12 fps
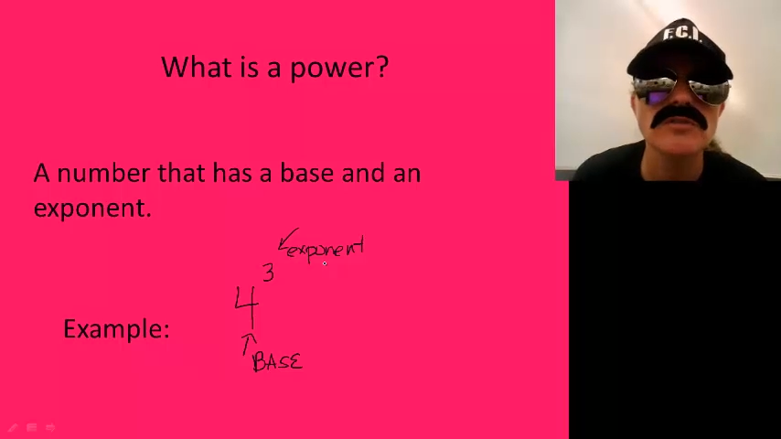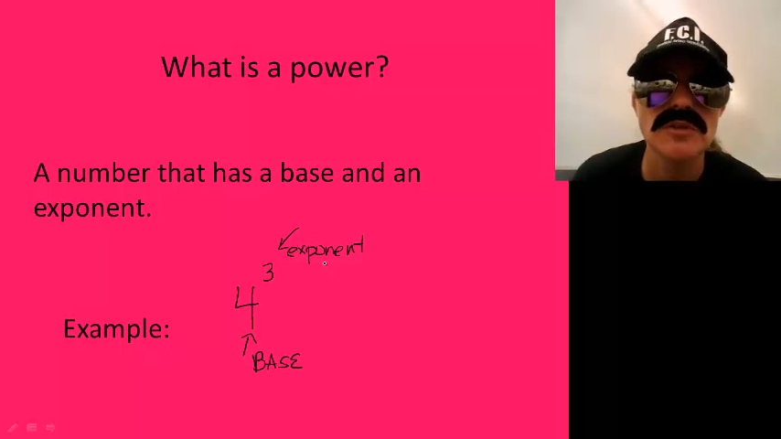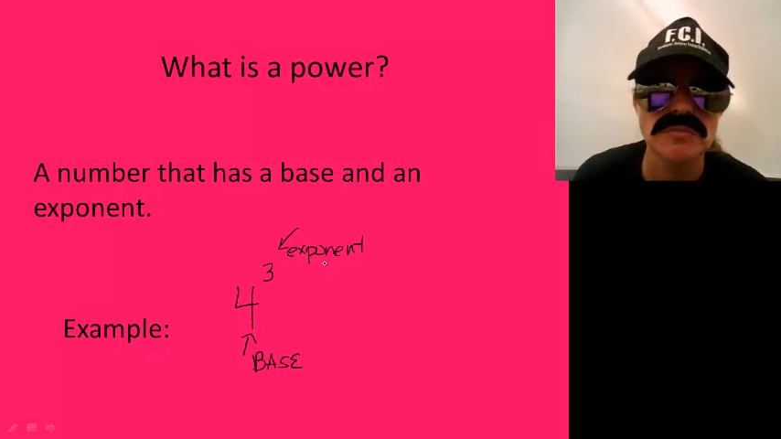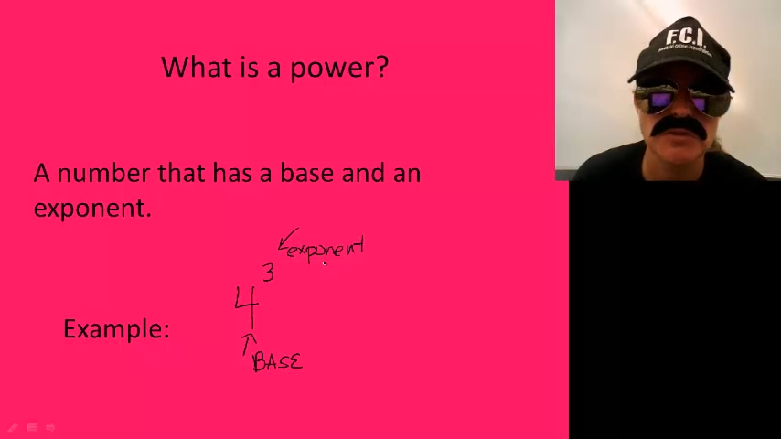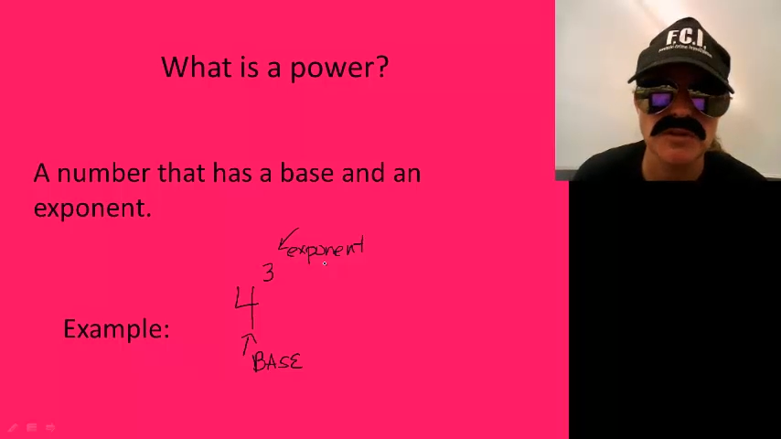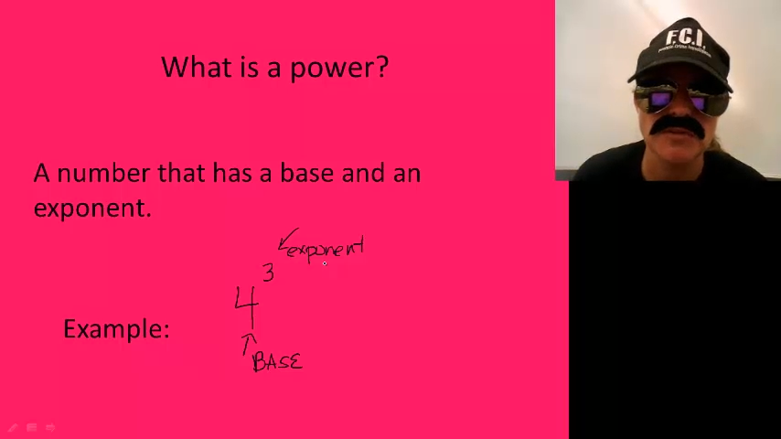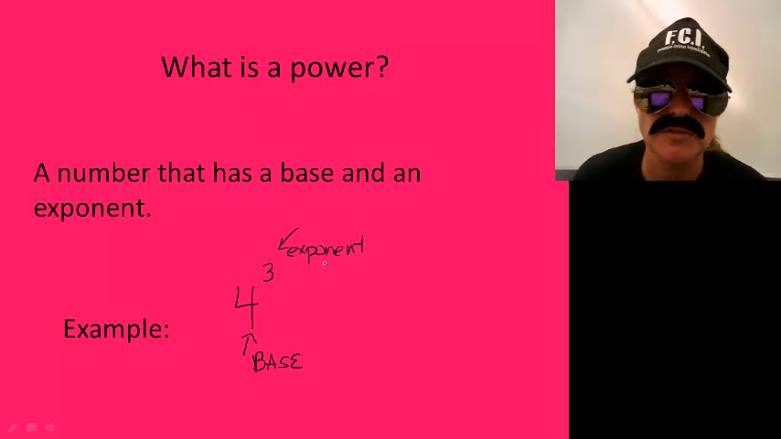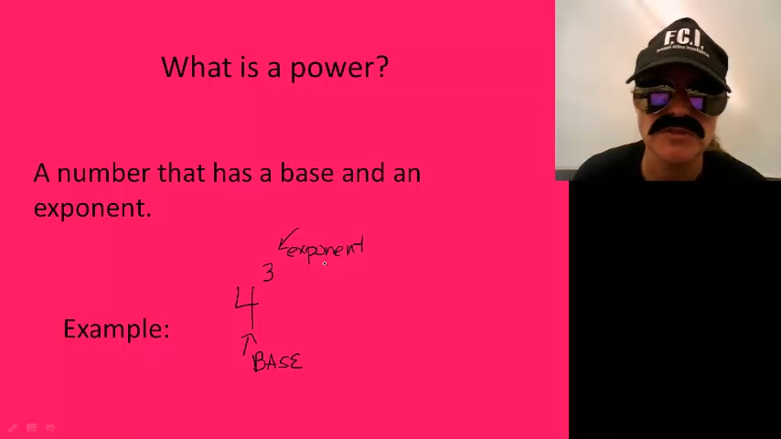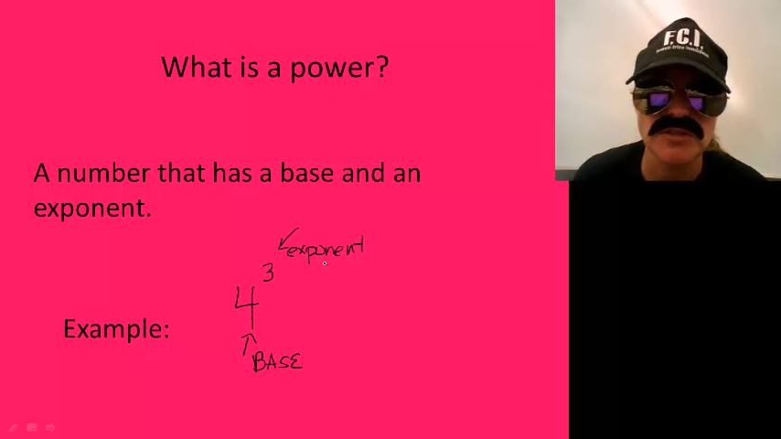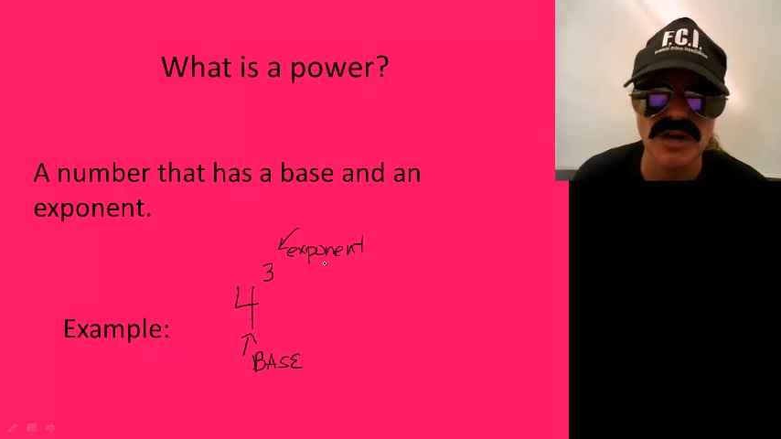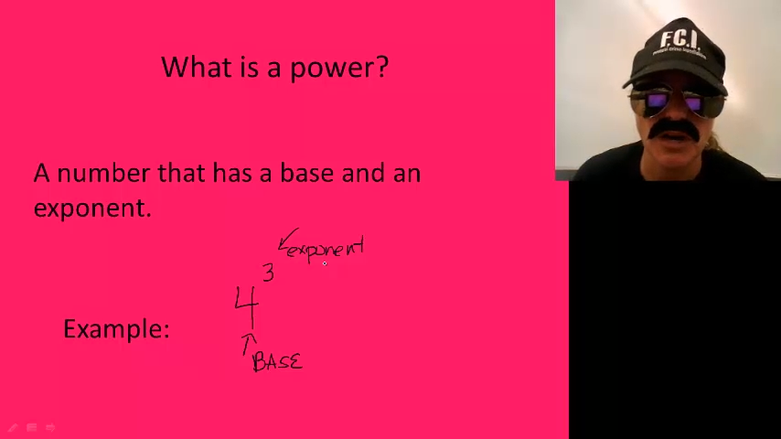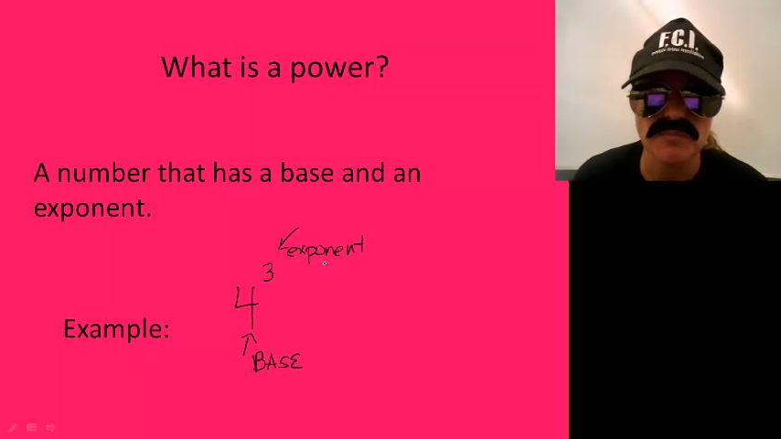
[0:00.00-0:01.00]
number on the
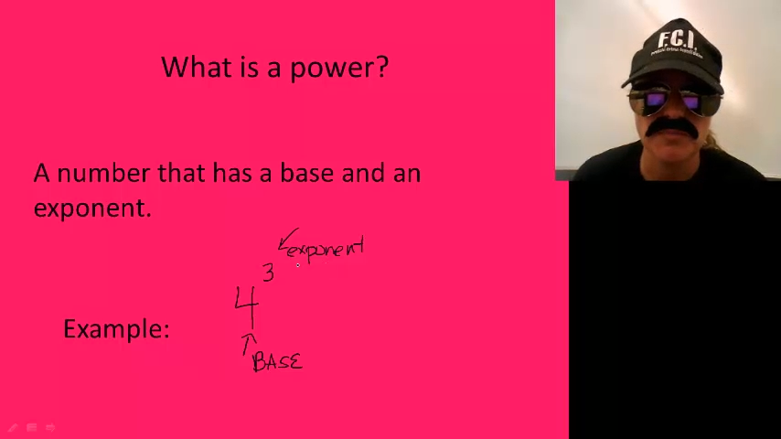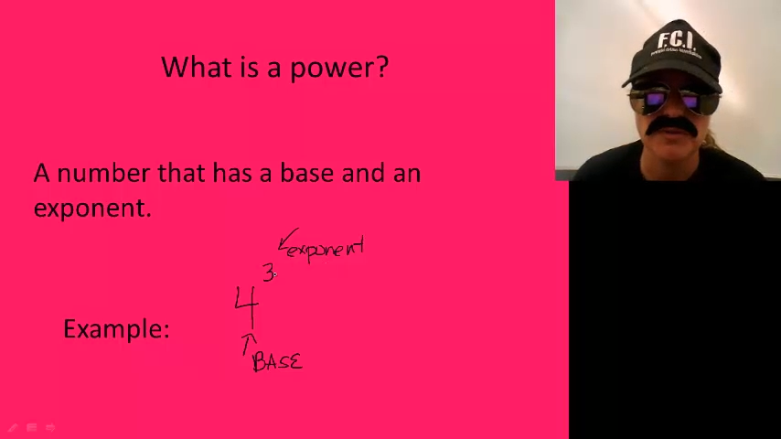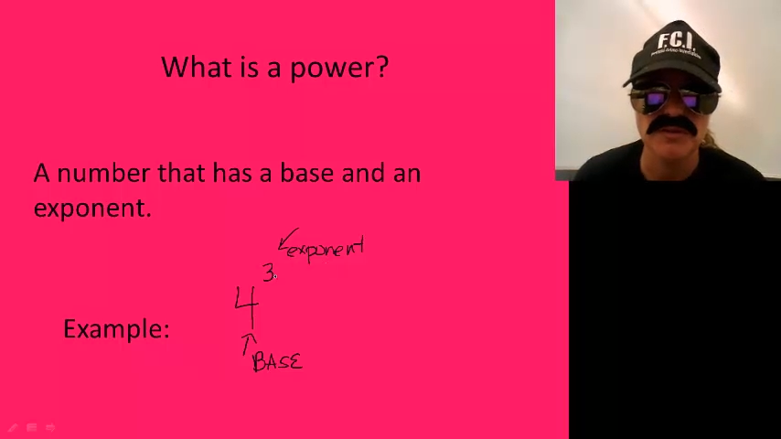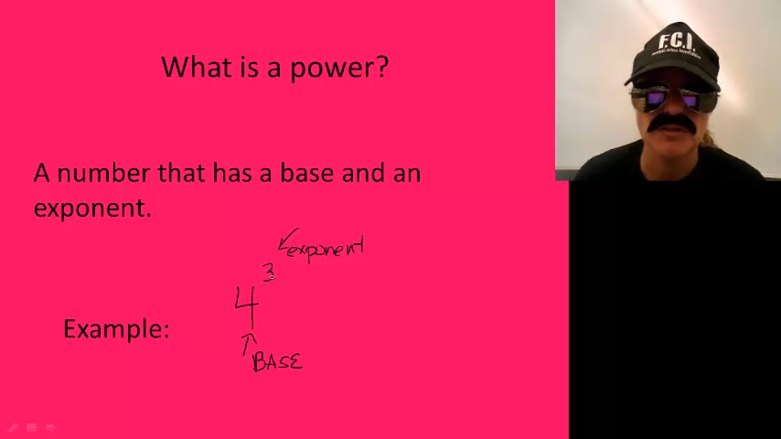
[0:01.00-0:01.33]
top.